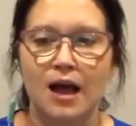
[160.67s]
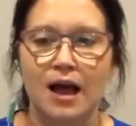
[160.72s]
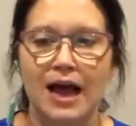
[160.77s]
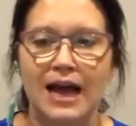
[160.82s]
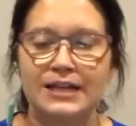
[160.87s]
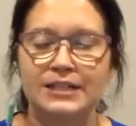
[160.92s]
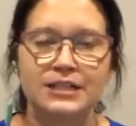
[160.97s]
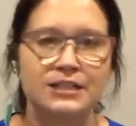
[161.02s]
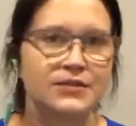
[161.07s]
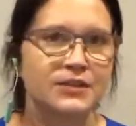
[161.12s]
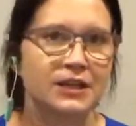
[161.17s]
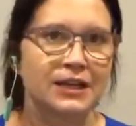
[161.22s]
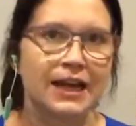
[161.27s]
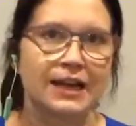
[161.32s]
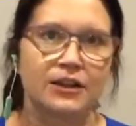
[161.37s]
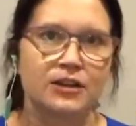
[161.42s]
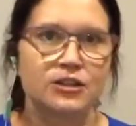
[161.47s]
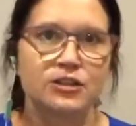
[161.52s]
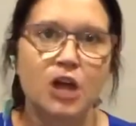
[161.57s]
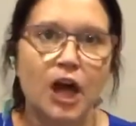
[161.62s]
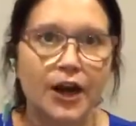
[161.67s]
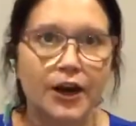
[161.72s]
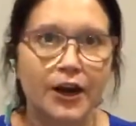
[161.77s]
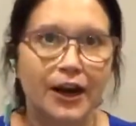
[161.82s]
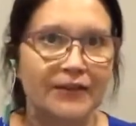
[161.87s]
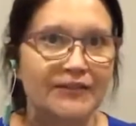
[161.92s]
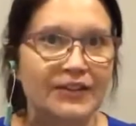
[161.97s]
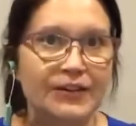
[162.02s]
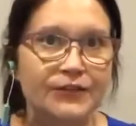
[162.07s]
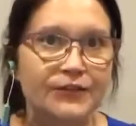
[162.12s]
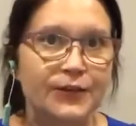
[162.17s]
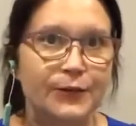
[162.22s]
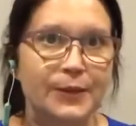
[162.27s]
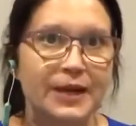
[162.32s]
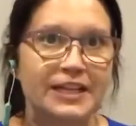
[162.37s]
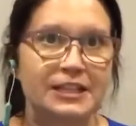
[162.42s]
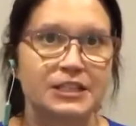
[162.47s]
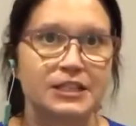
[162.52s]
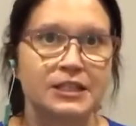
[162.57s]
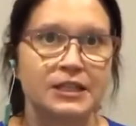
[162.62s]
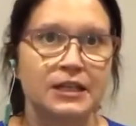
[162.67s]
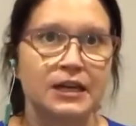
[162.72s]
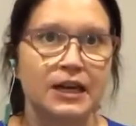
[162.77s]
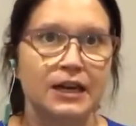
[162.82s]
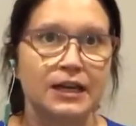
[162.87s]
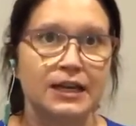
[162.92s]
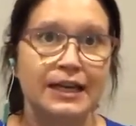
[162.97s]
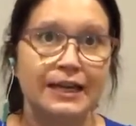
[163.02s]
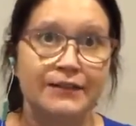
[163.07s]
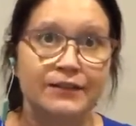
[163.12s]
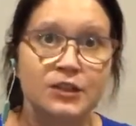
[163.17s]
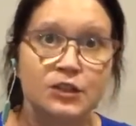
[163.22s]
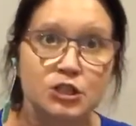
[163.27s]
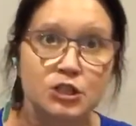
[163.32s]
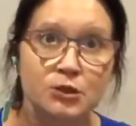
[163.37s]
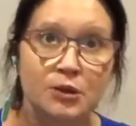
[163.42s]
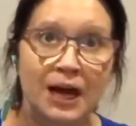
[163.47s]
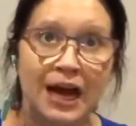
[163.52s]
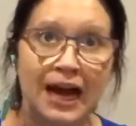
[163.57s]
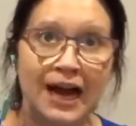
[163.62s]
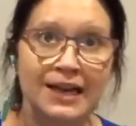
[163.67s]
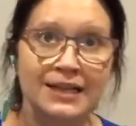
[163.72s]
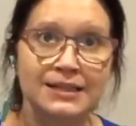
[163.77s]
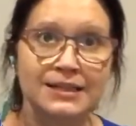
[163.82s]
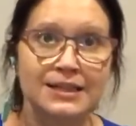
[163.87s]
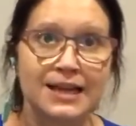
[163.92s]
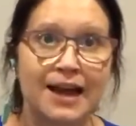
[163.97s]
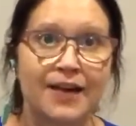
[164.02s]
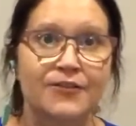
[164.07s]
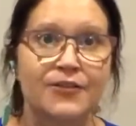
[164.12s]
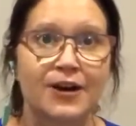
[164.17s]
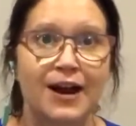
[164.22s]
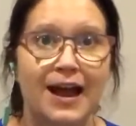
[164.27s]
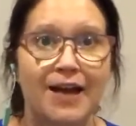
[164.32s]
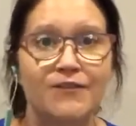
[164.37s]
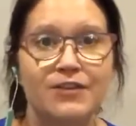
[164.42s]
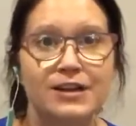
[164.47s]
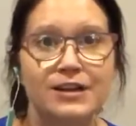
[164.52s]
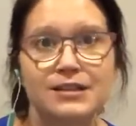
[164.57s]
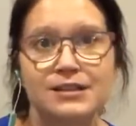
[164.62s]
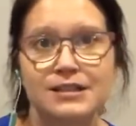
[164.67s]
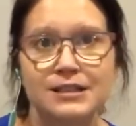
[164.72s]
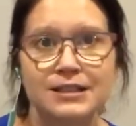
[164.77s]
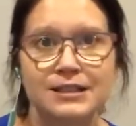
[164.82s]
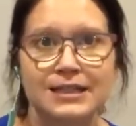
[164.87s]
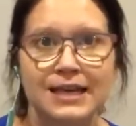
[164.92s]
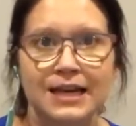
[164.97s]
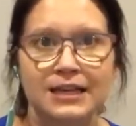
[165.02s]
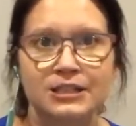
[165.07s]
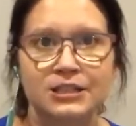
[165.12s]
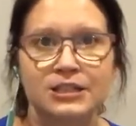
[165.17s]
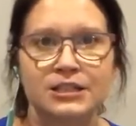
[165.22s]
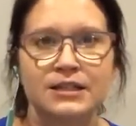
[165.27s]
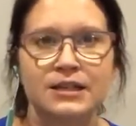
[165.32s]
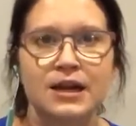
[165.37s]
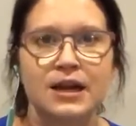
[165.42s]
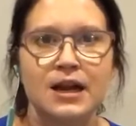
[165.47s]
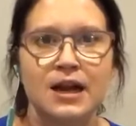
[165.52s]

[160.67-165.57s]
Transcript: I just feel like there's not enough information given to us after having a C-section.